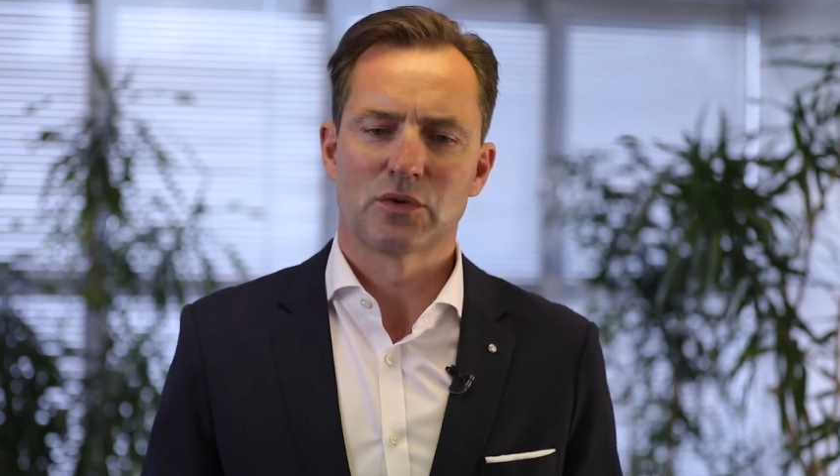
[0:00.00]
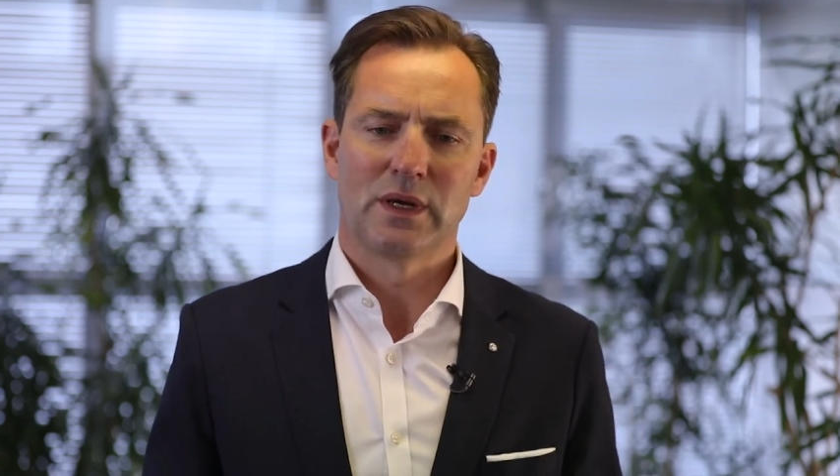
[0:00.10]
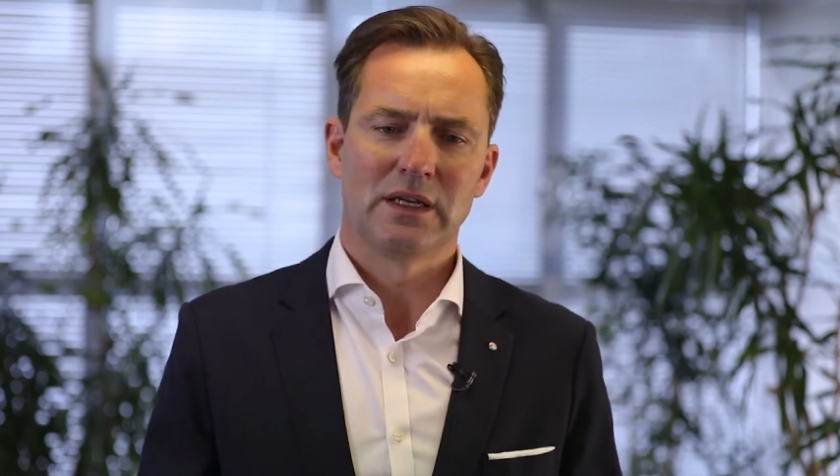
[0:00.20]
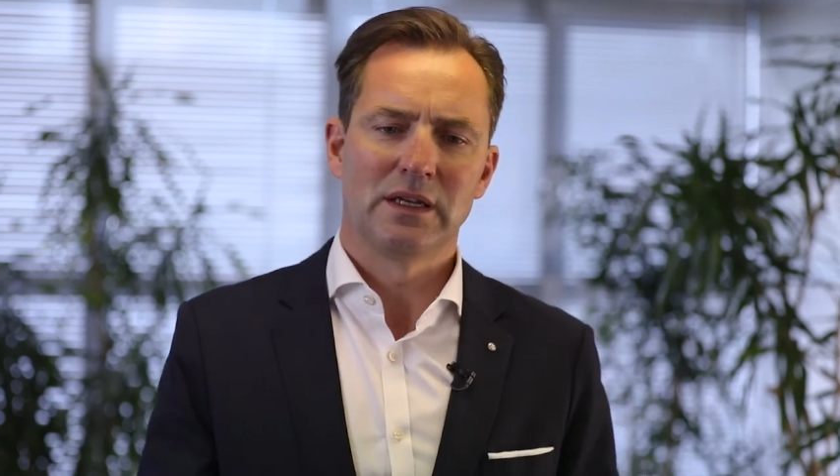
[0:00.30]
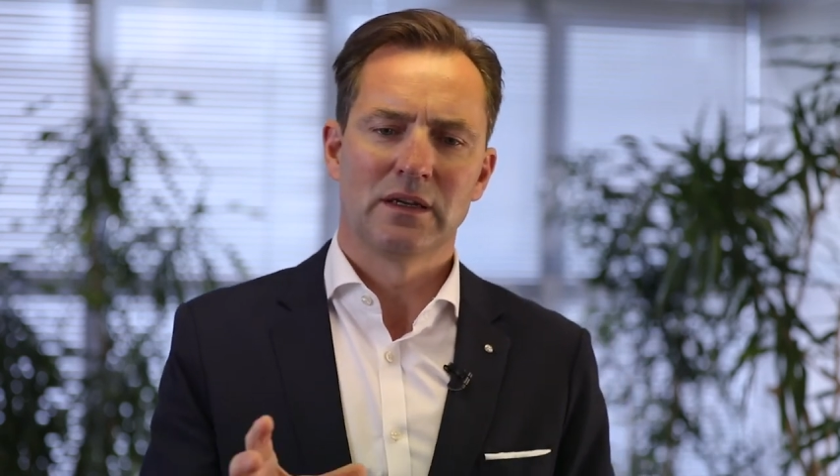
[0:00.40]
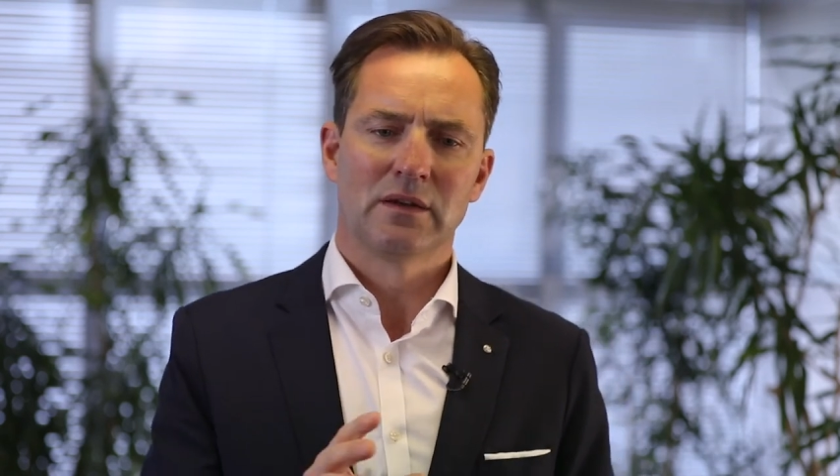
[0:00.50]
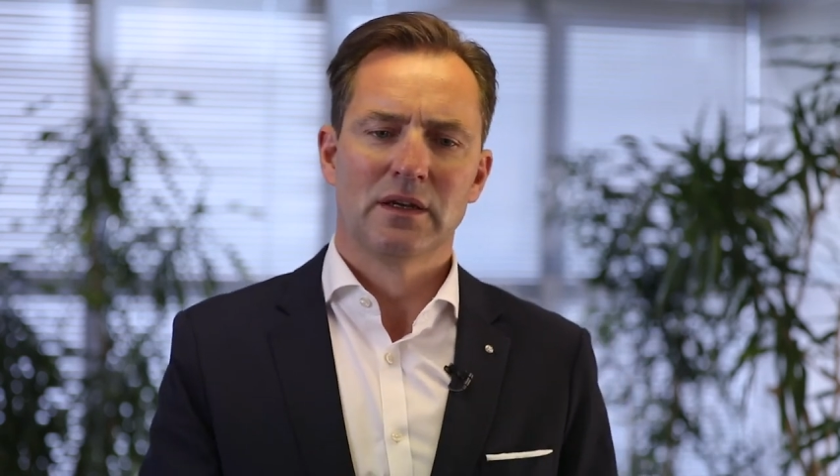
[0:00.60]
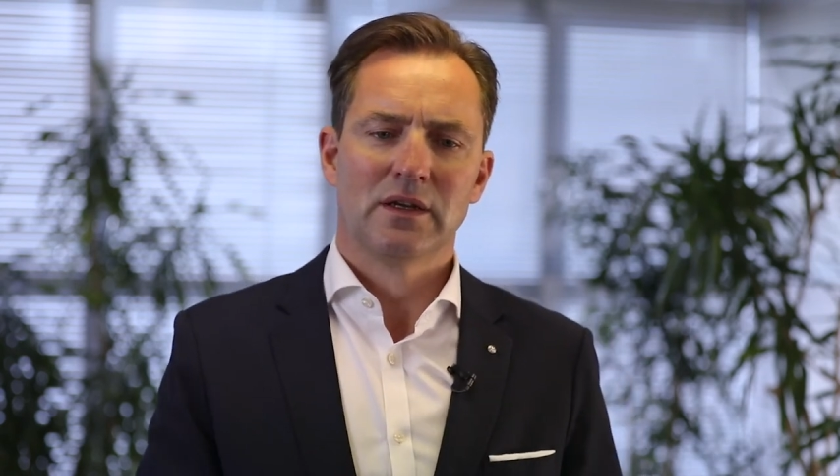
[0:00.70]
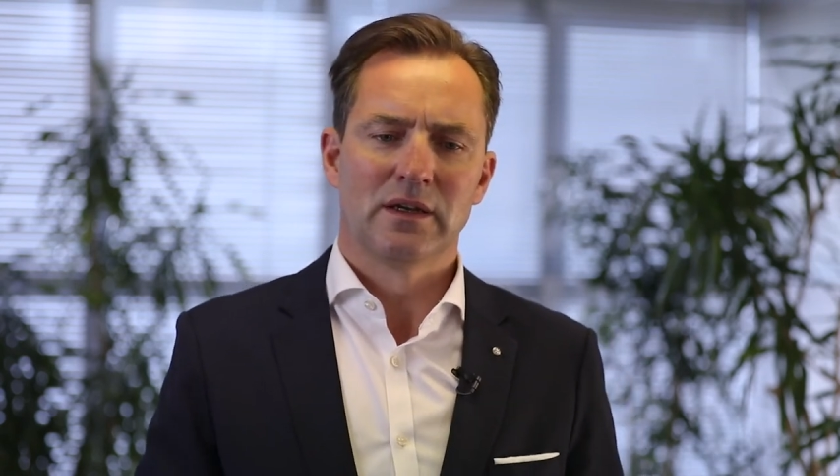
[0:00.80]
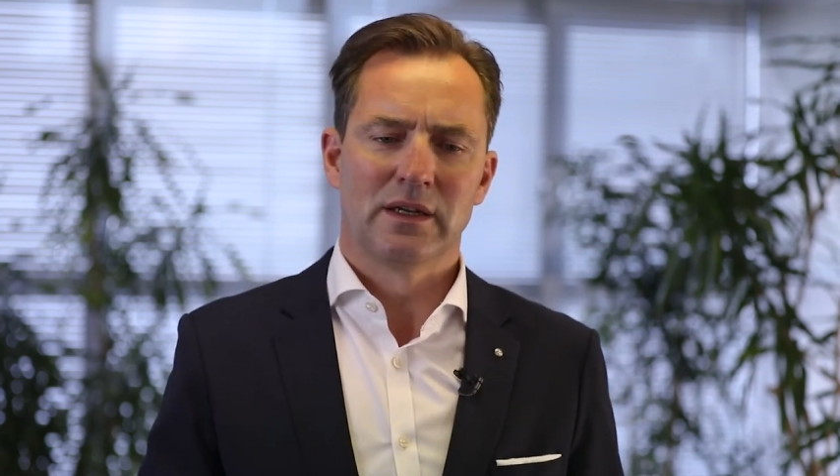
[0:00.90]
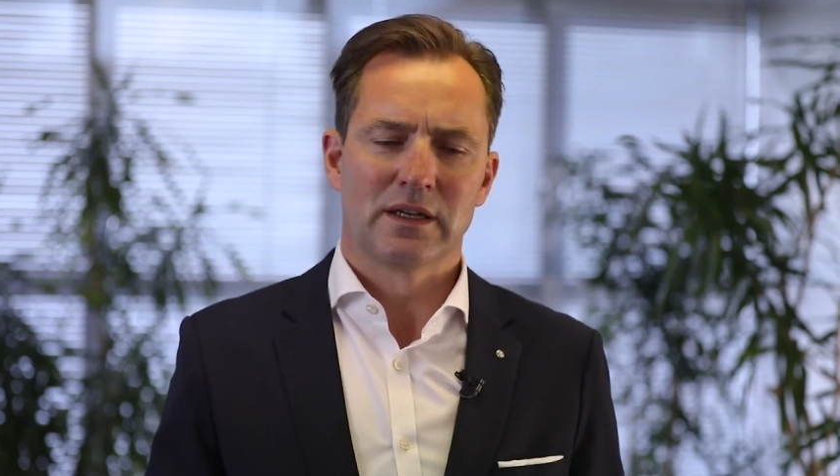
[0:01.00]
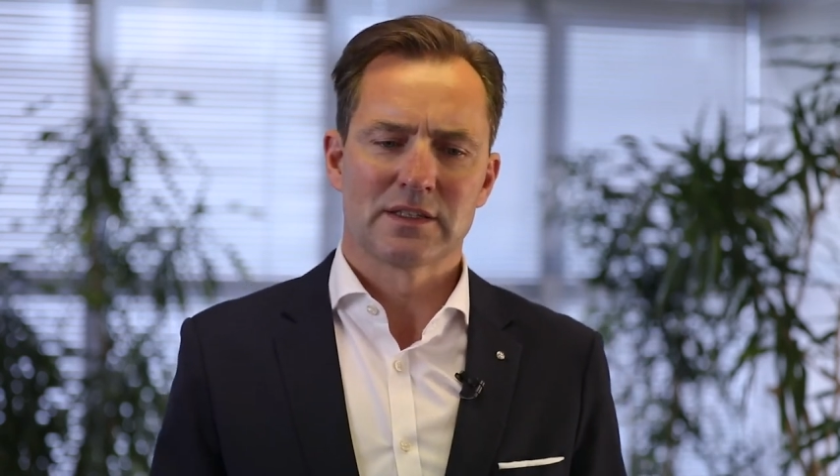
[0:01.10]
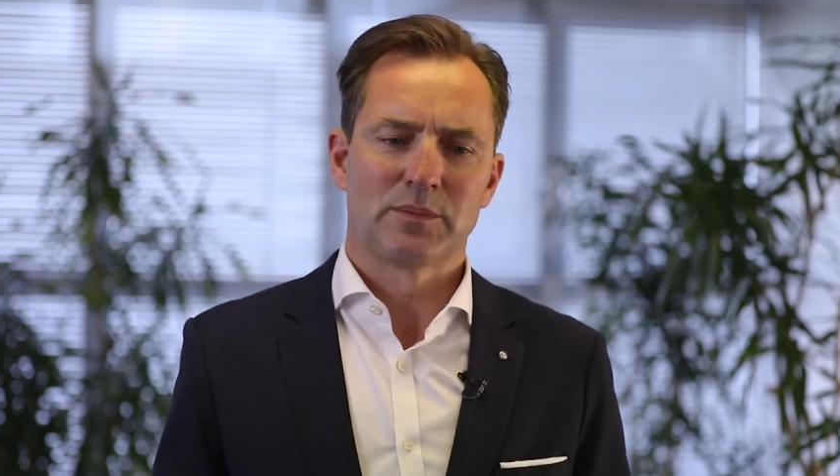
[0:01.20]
trading and